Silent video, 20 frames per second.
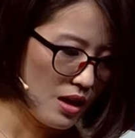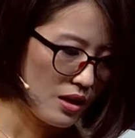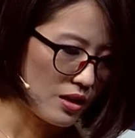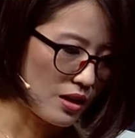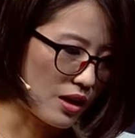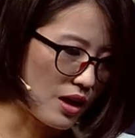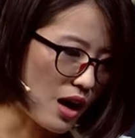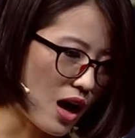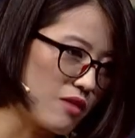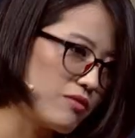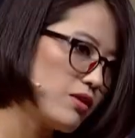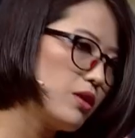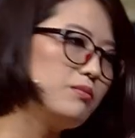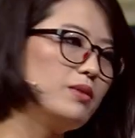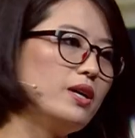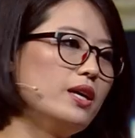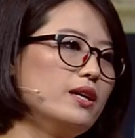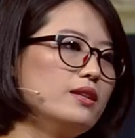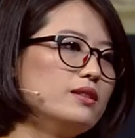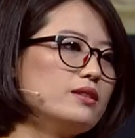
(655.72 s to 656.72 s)
The
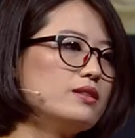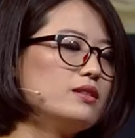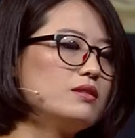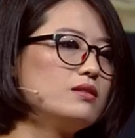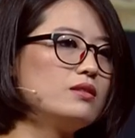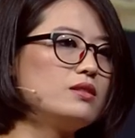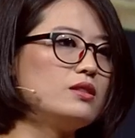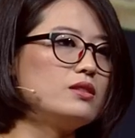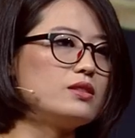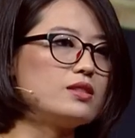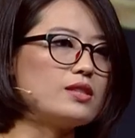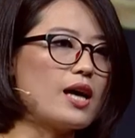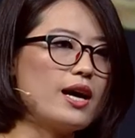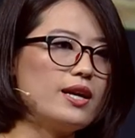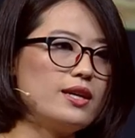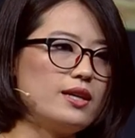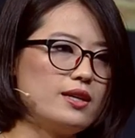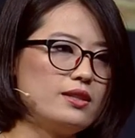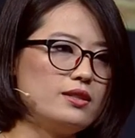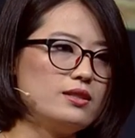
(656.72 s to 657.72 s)
government
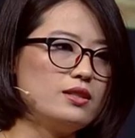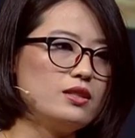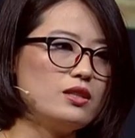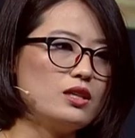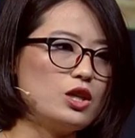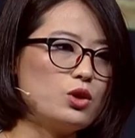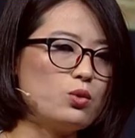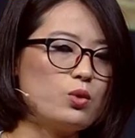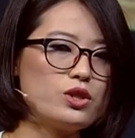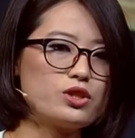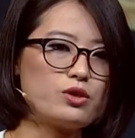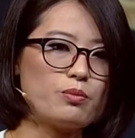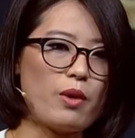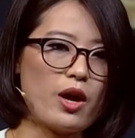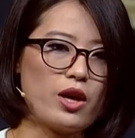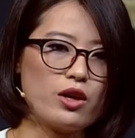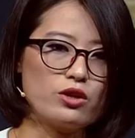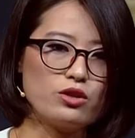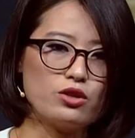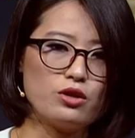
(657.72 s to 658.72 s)
decided it was
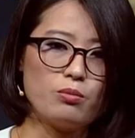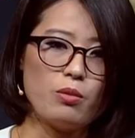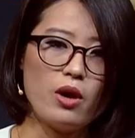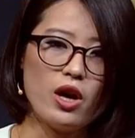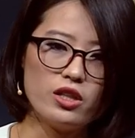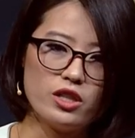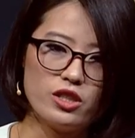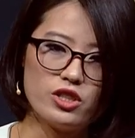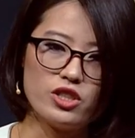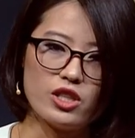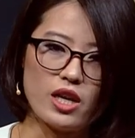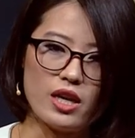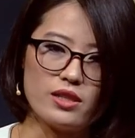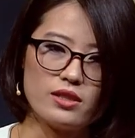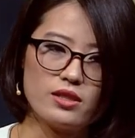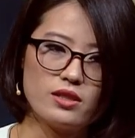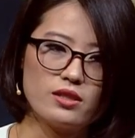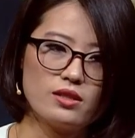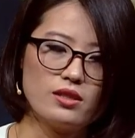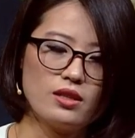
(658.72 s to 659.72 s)
better to punish
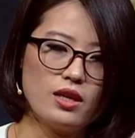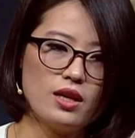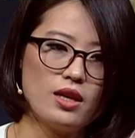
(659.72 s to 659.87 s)
us,